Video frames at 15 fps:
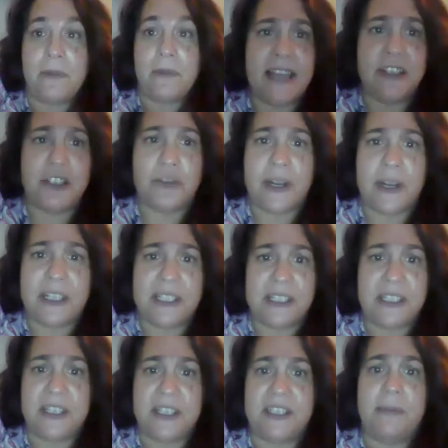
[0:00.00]
can't
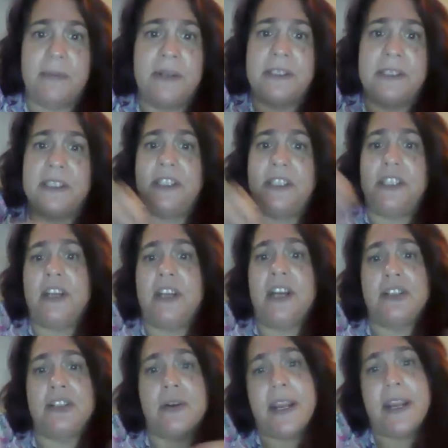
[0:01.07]
trust this person to
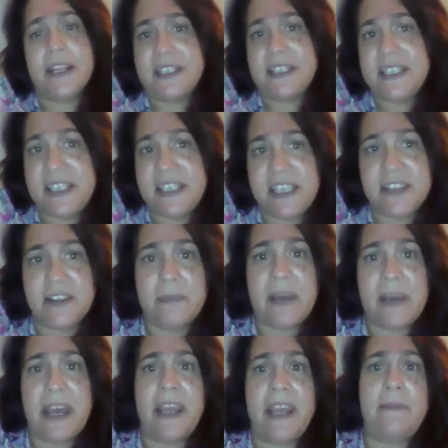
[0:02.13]
not try and steal
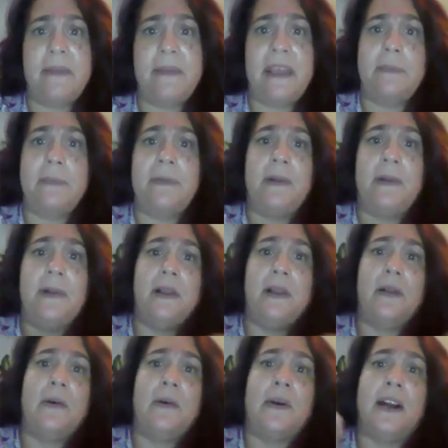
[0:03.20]
my people
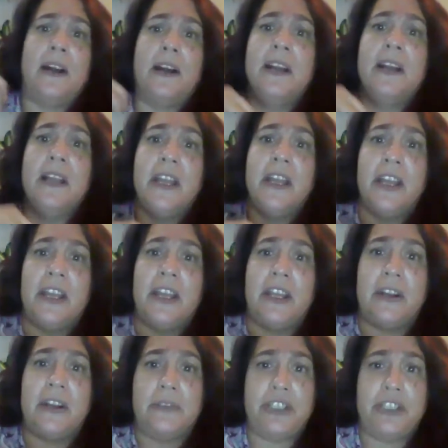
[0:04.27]
or,
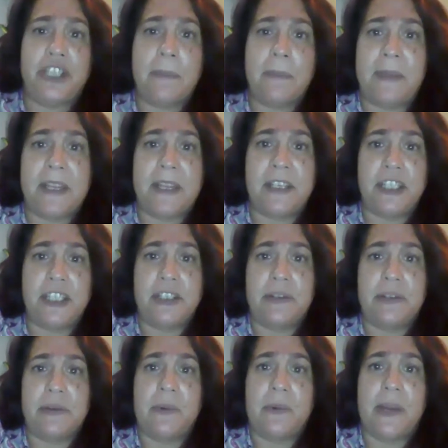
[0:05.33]
you know, jump
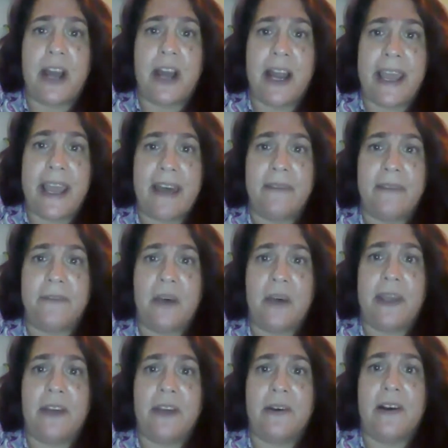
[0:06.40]
into what I have
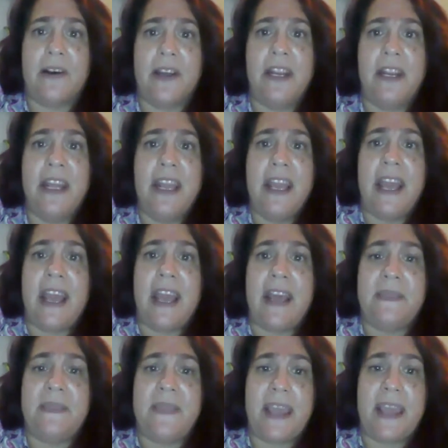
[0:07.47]
going on.
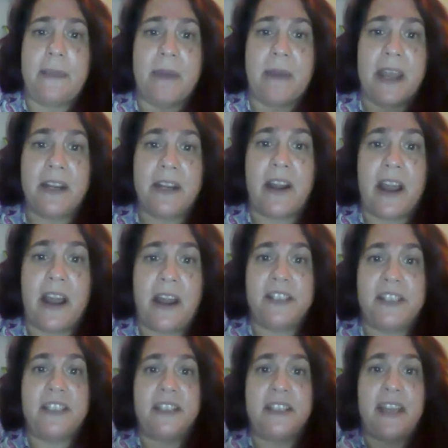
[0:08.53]
And they might not
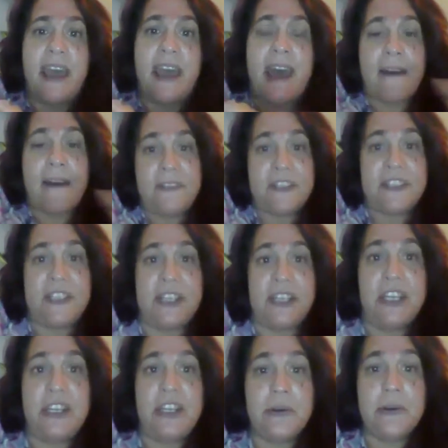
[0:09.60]
have the
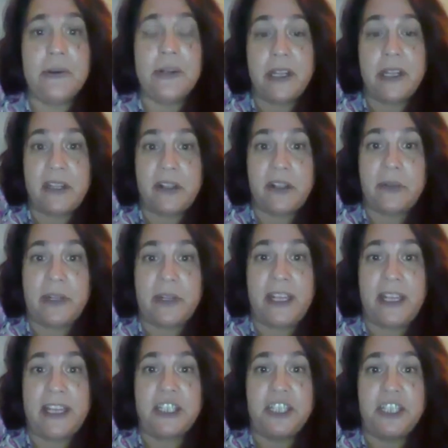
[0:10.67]
security in the
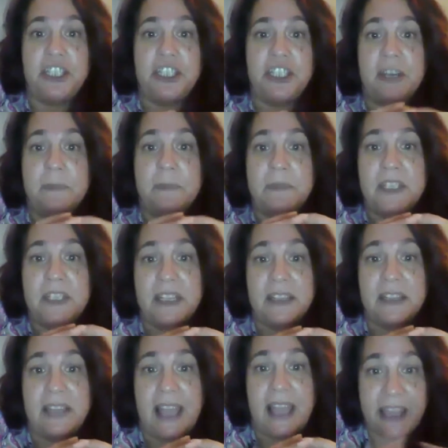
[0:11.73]
relationship to
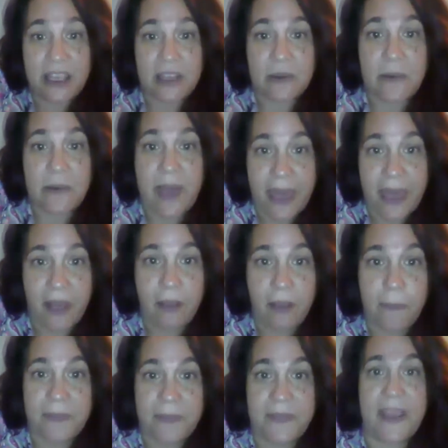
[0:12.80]
let you help
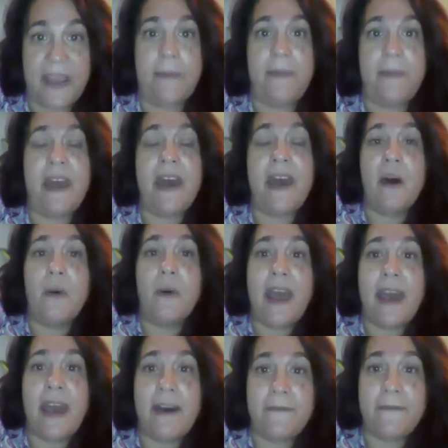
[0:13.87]
them.
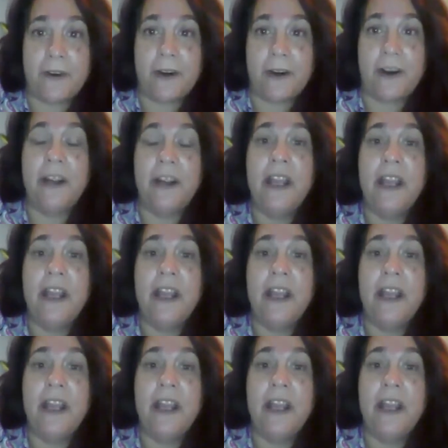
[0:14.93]
However,